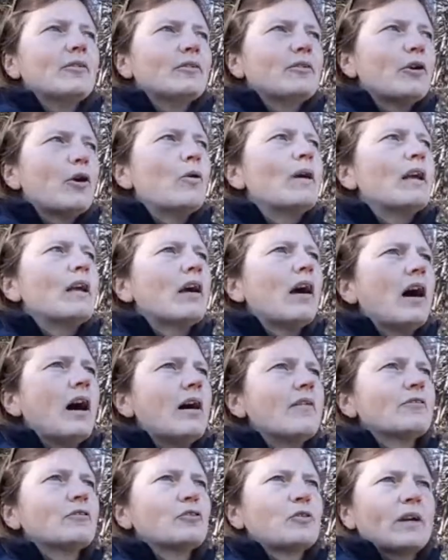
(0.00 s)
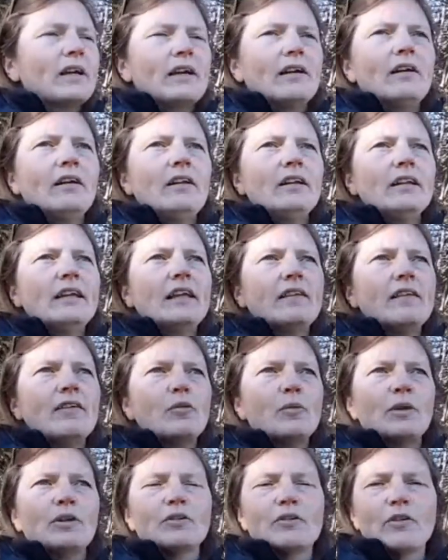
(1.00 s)
going off trail in these
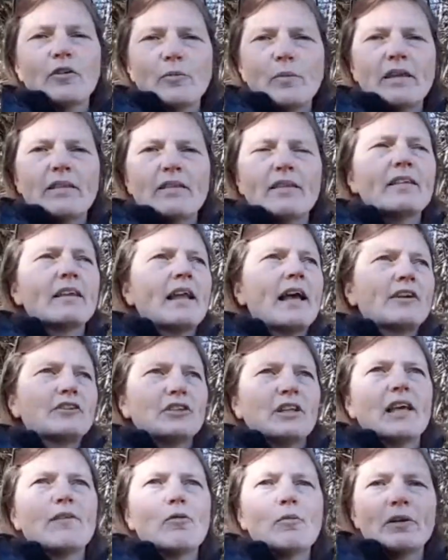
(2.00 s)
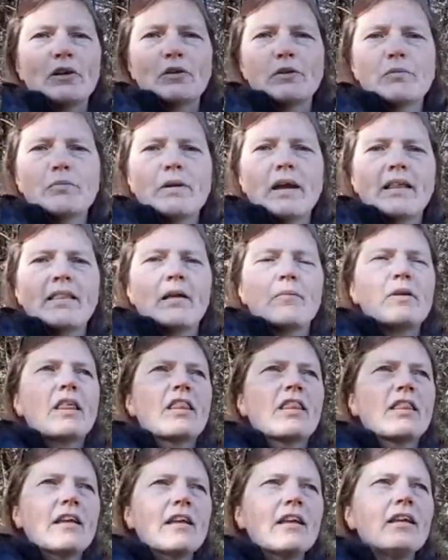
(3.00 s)
wilderness spaces can actually have a bigger impact than we
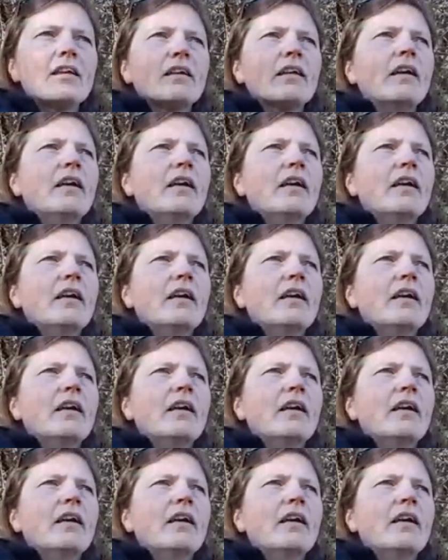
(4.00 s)
think